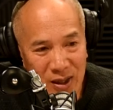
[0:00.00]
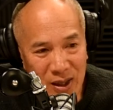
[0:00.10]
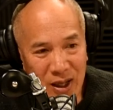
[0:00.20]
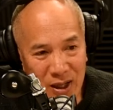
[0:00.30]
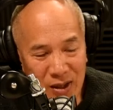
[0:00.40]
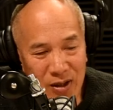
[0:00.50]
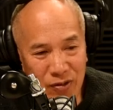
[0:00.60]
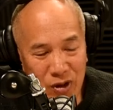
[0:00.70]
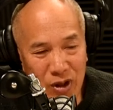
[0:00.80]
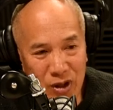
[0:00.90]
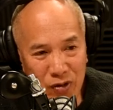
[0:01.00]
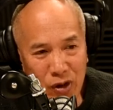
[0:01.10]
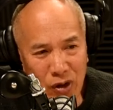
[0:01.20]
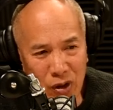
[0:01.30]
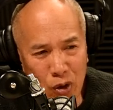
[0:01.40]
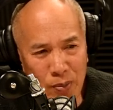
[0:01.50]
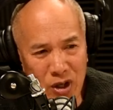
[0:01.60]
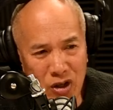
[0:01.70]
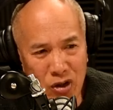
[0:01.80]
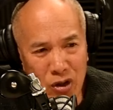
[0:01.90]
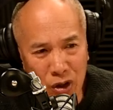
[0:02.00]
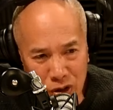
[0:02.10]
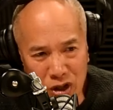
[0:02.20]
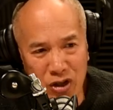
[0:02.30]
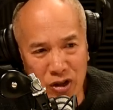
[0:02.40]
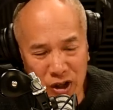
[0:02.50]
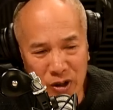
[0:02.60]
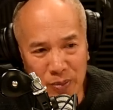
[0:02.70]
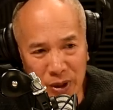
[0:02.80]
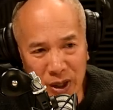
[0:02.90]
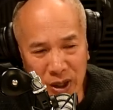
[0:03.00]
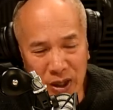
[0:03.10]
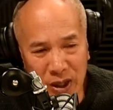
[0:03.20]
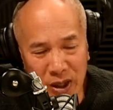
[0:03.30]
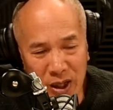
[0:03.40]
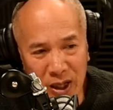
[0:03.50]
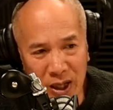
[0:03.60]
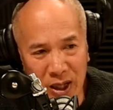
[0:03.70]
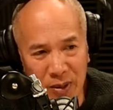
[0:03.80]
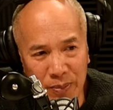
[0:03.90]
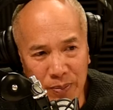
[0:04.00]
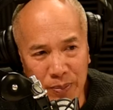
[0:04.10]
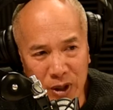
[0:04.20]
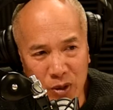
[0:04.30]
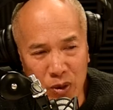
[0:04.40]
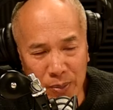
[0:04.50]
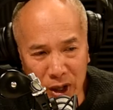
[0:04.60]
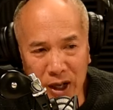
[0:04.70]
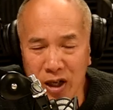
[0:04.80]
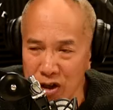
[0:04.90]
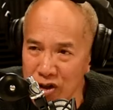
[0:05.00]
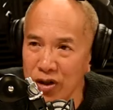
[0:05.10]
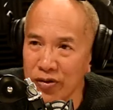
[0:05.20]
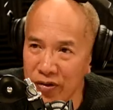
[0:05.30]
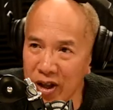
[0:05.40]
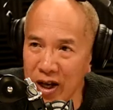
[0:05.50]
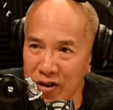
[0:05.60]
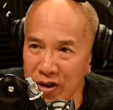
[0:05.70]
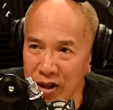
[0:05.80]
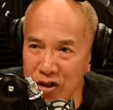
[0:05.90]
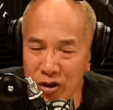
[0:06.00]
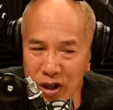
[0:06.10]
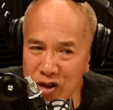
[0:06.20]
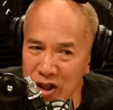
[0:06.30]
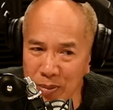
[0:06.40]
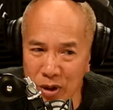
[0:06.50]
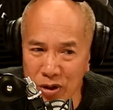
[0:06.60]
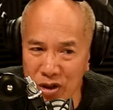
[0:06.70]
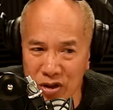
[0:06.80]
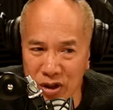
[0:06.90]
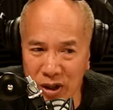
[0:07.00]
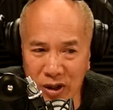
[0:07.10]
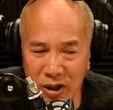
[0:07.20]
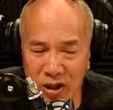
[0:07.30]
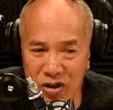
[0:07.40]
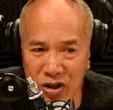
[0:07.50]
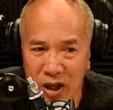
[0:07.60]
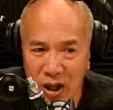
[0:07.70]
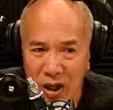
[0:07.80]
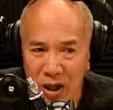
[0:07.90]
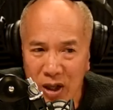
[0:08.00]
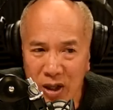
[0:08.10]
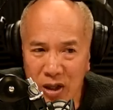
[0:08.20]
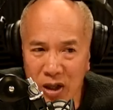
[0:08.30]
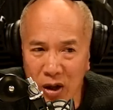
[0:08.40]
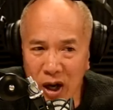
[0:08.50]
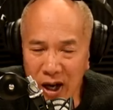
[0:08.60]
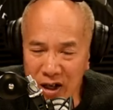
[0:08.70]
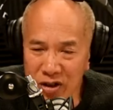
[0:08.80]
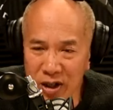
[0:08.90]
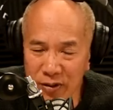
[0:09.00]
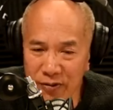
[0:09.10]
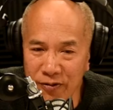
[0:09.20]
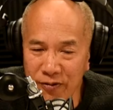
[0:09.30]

yeah, you've got you've got to almost consciously be uh, be reminding yourself of that. It's not a subconscious thing. It's, you know, I actually